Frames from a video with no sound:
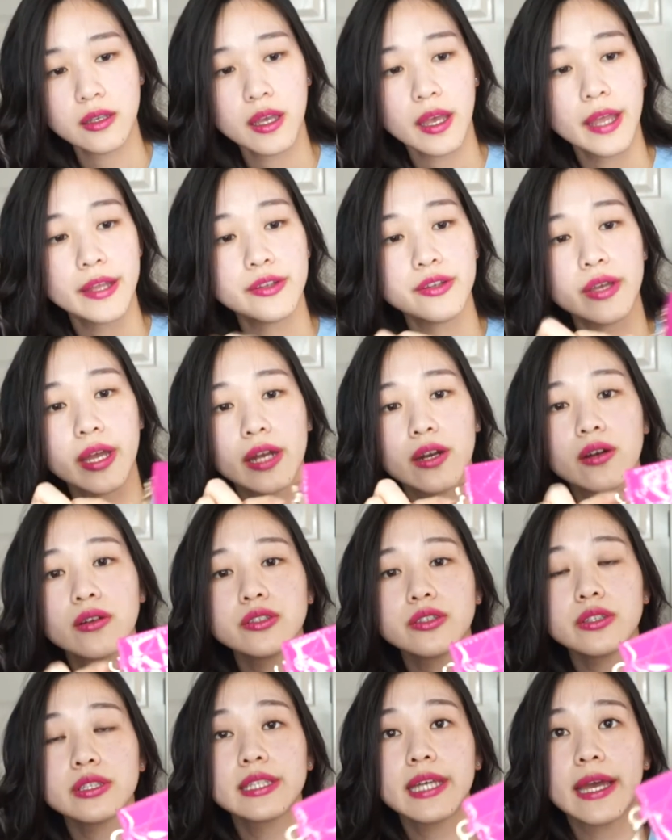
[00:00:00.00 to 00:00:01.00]
And you can
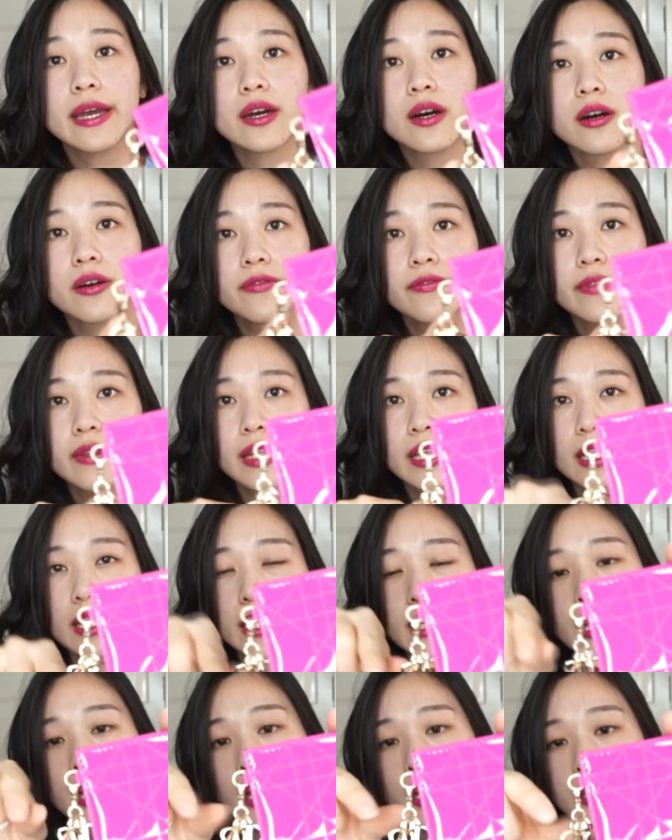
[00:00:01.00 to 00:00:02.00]
also take off
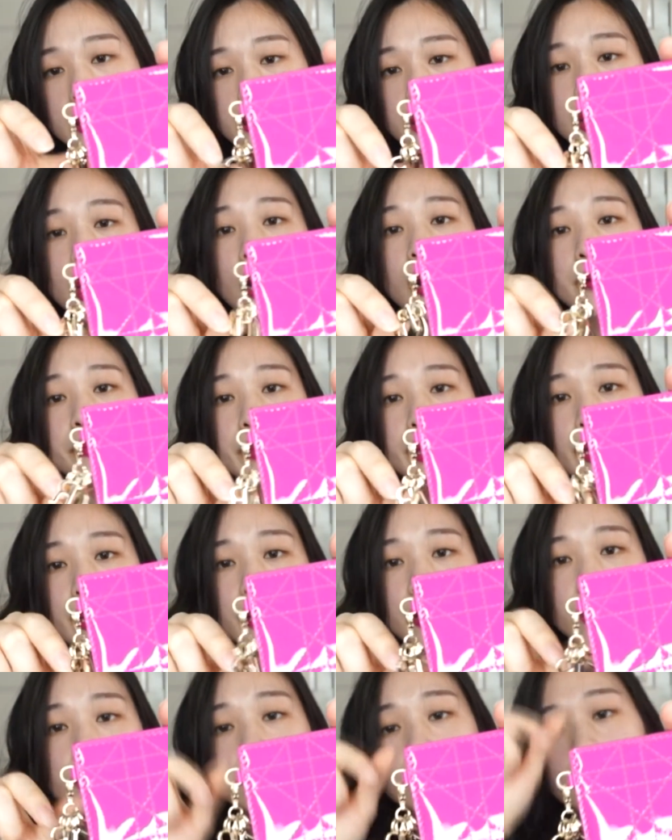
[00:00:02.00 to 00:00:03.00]
the charm
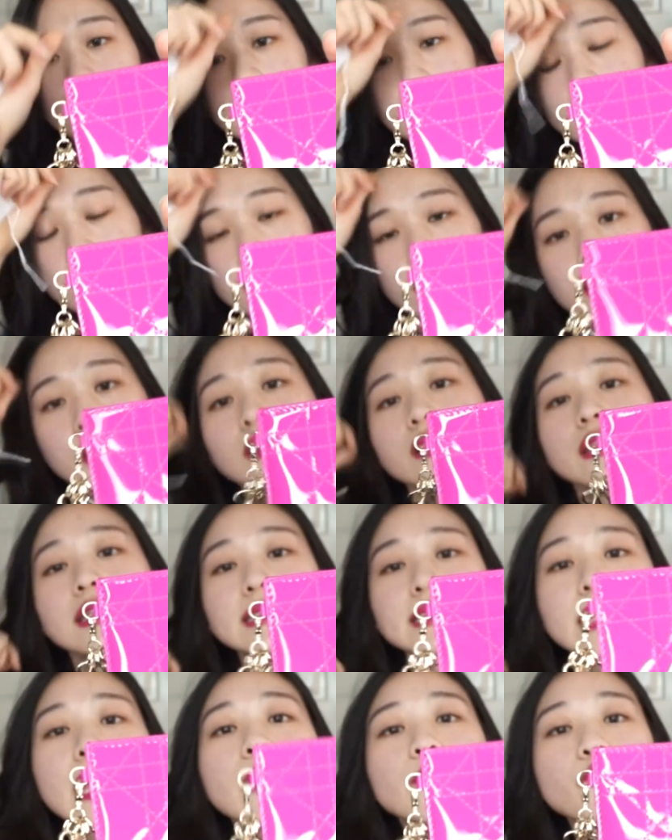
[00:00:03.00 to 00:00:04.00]
here, the
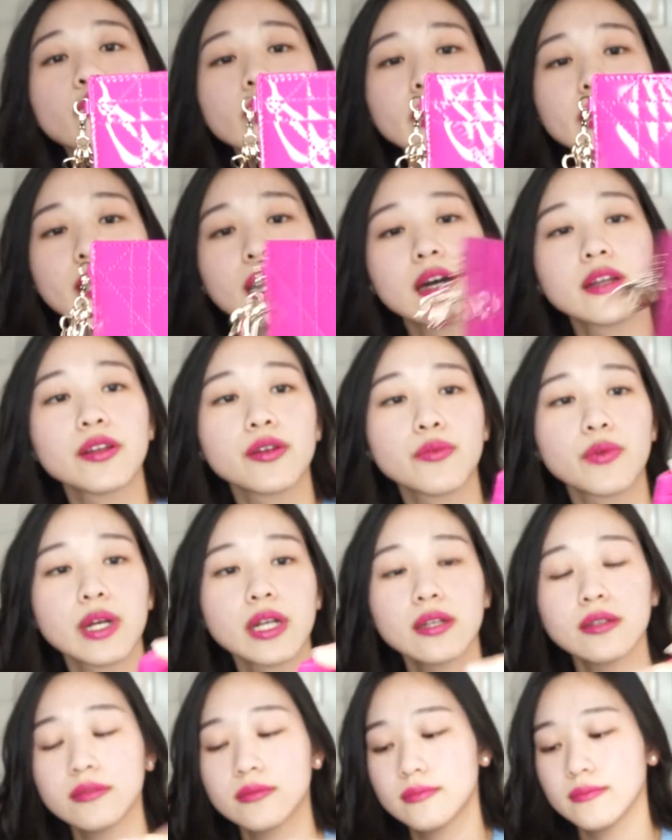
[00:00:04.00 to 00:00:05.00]
same with the other
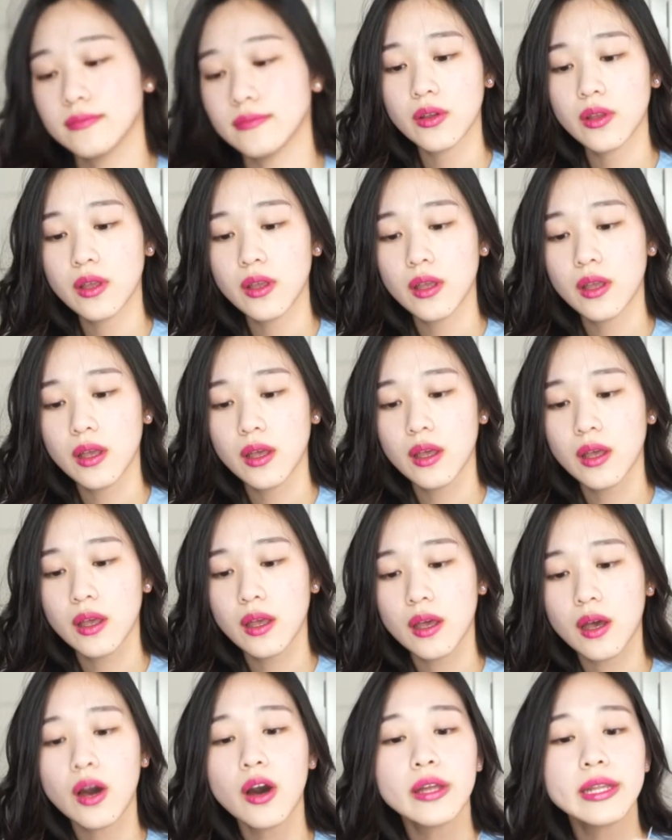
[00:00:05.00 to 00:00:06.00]
one.
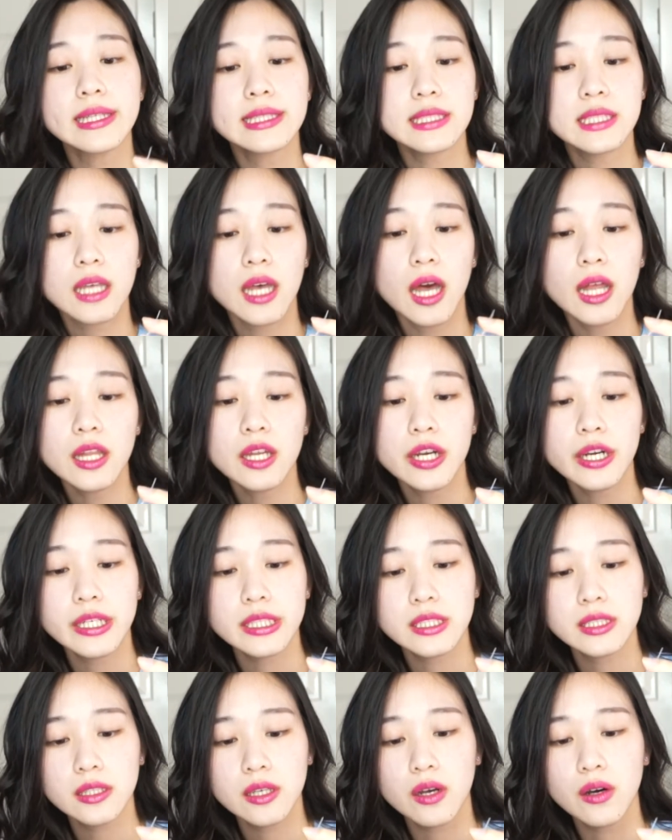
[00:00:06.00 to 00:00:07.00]
Oh, this color
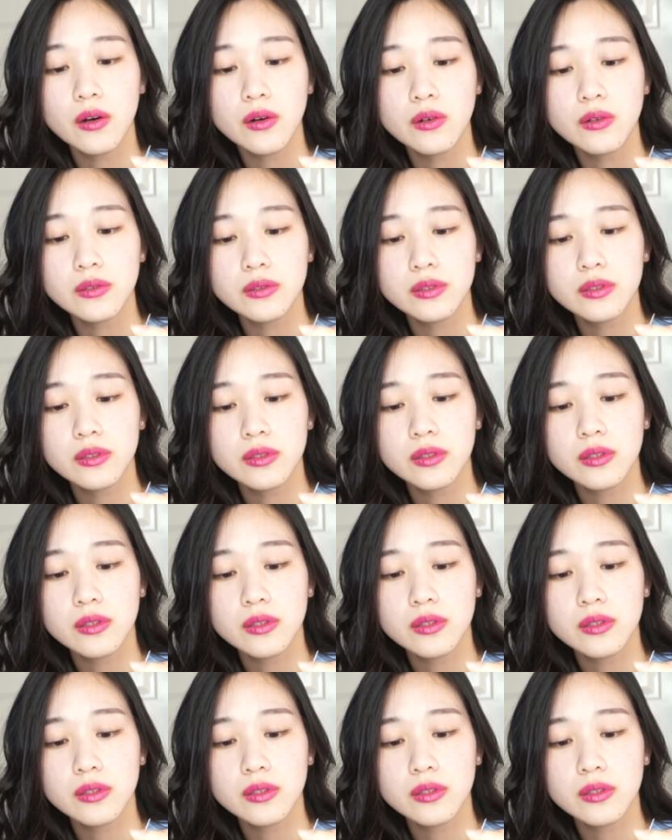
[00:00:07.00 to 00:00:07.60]
is called